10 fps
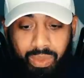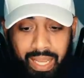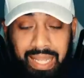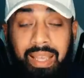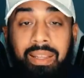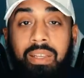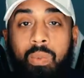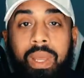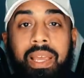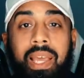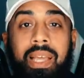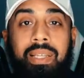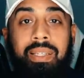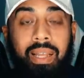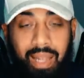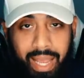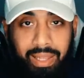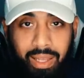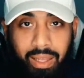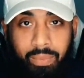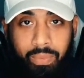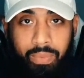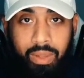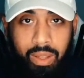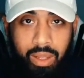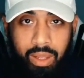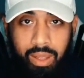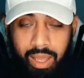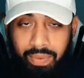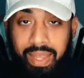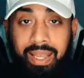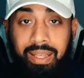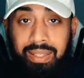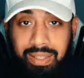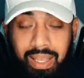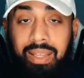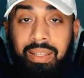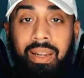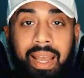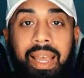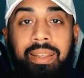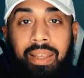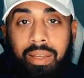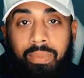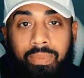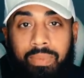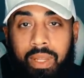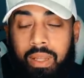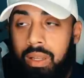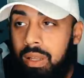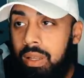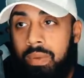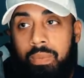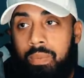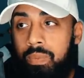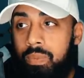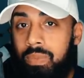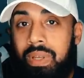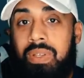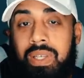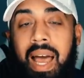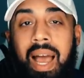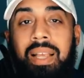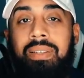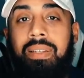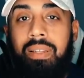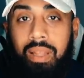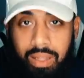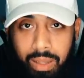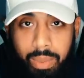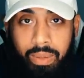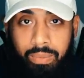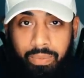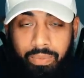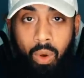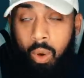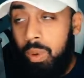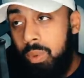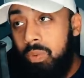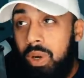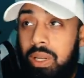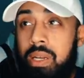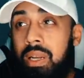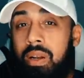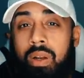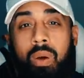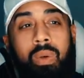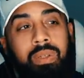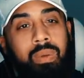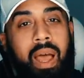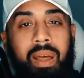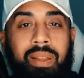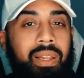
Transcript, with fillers: I think this week is the landing. If they could stick the landing, the sky's the limit. All we would really need to know is how the